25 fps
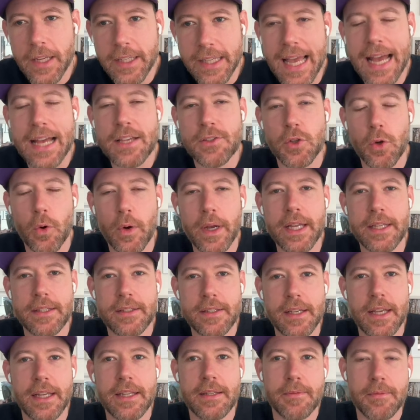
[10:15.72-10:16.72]
Yeah, so
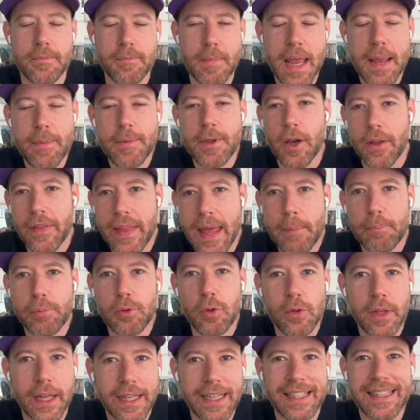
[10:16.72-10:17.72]
it's maybe on that
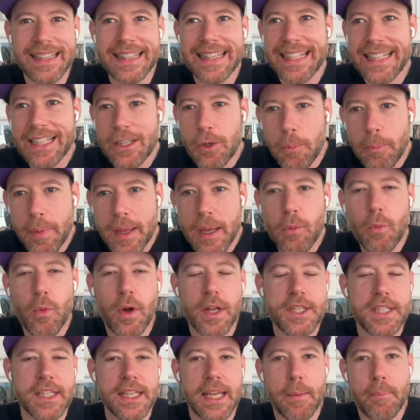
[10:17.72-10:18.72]
blue line a little bit
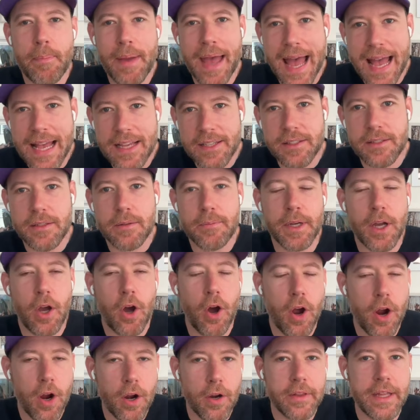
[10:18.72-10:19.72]
once you get past the
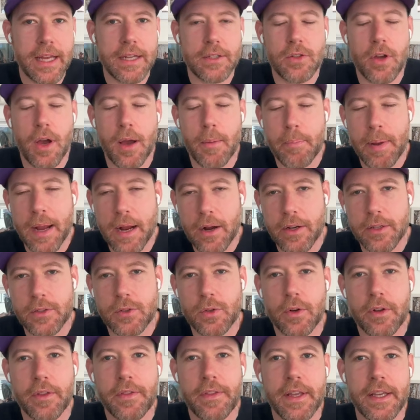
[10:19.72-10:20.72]
Makar, that top pairing
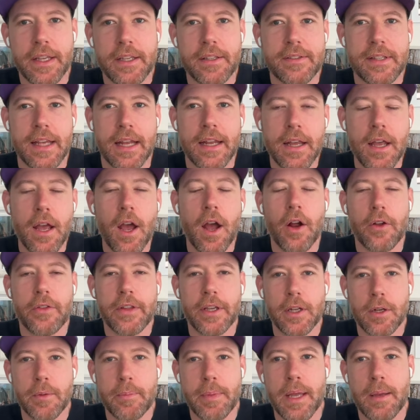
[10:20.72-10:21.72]
sort of thing. Is that, are
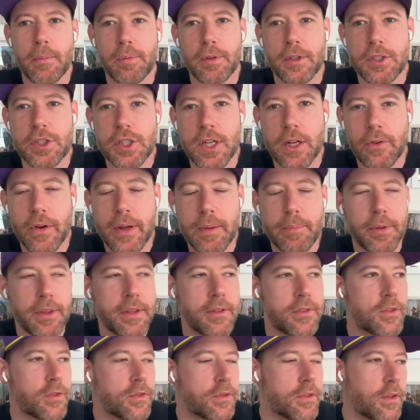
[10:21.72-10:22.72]
they going to be able to generate? But
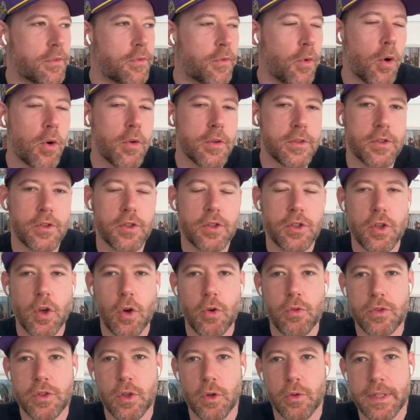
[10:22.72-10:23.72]
the forwards are
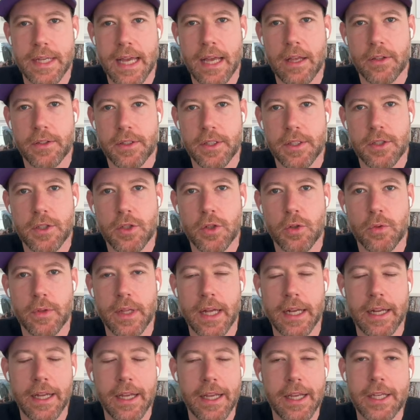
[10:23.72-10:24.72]
so talented too
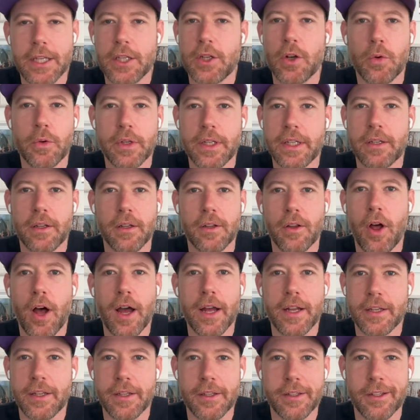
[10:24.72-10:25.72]
that you don't need a
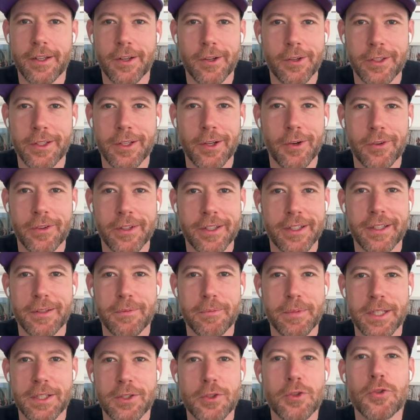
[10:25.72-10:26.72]
lot. You know, you don't need to
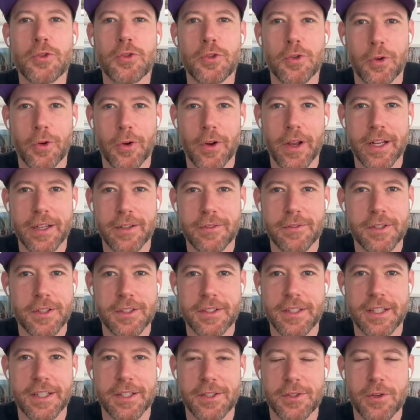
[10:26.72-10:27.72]
be too creative. You
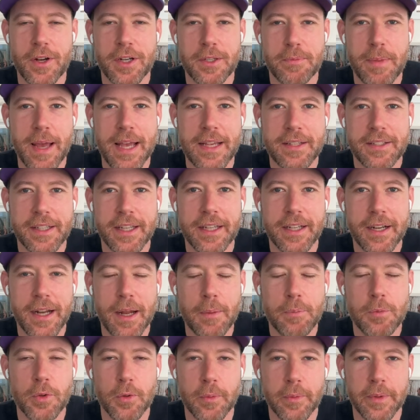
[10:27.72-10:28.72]
just need a stretch pass to get it
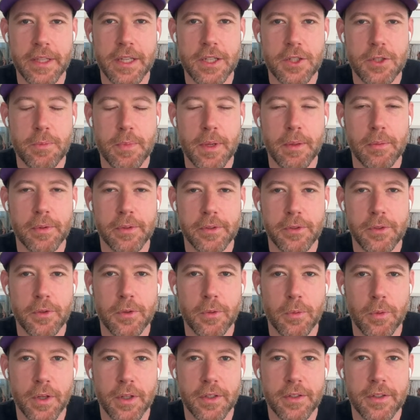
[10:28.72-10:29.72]
up to them, and they should be able to do
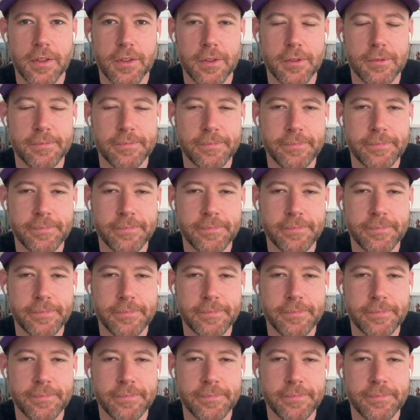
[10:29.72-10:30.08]
the work too.